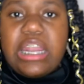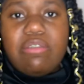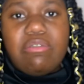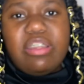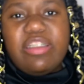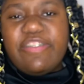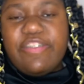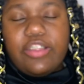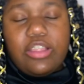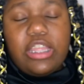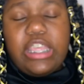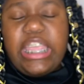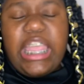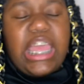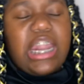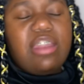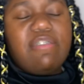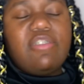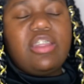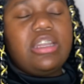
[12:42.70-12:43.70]
even he
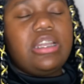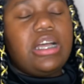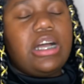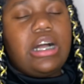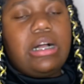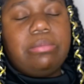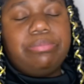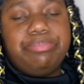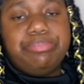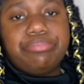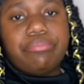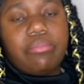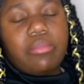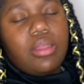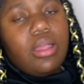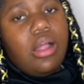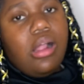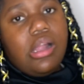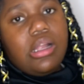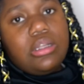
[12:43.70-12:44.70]
can't even um
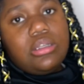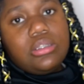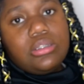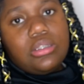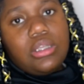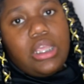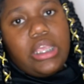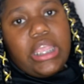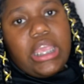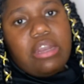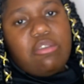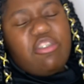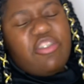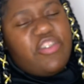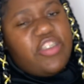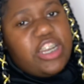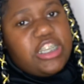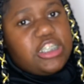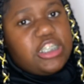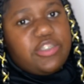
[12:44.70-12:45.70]
he can't even
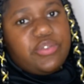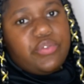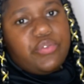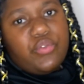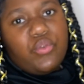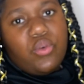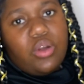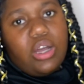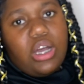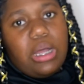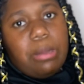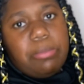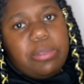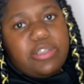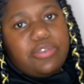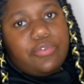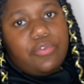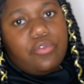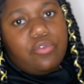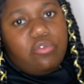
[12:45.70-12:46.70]
finish his um
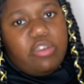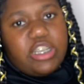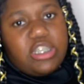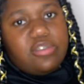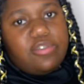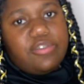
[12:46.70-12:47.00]
his rest of